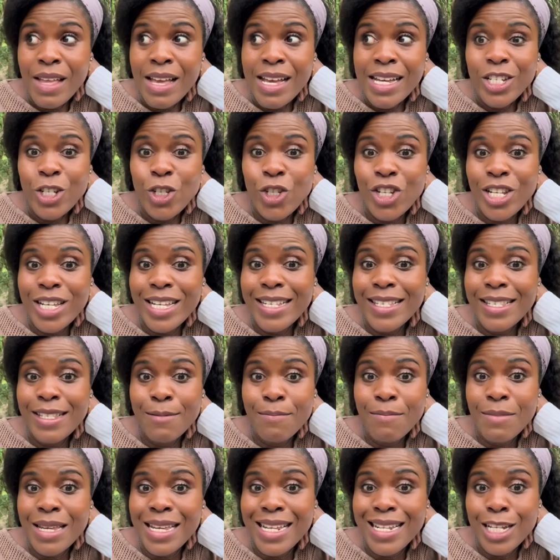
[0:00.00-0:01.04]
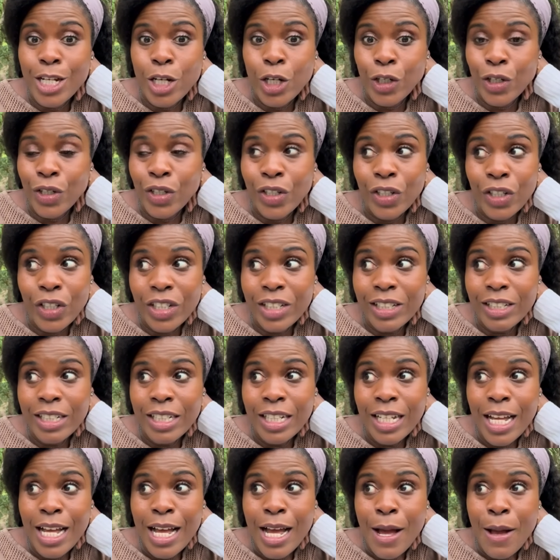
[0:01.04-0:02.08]
She's a mean girl.
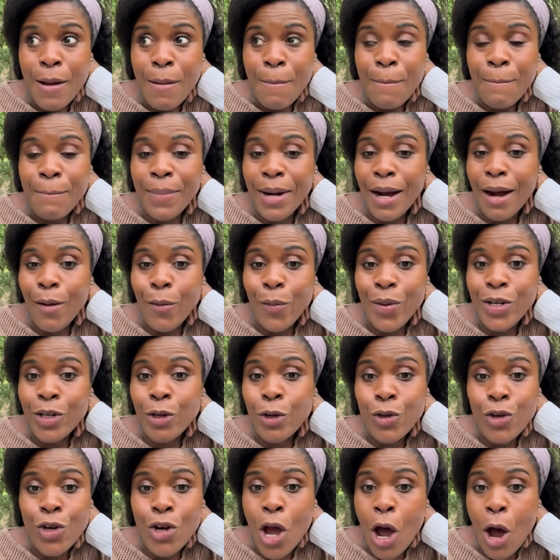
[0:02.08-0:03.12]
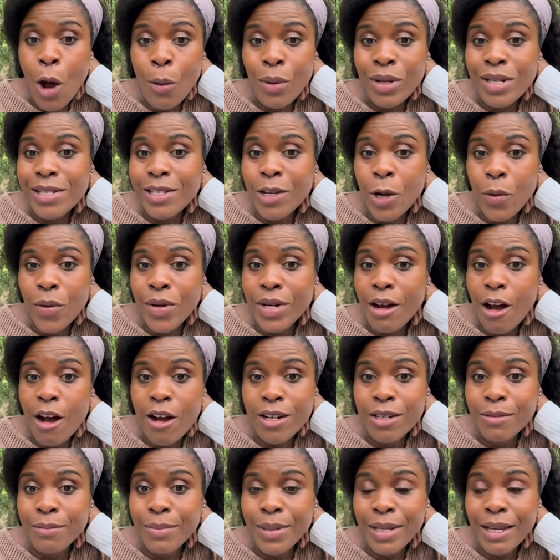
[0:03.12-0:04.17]
But we don't know what's going
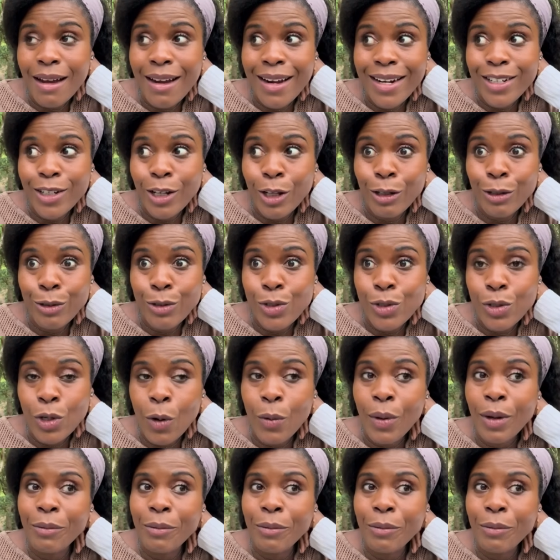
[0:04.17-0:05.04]
on behind closed door.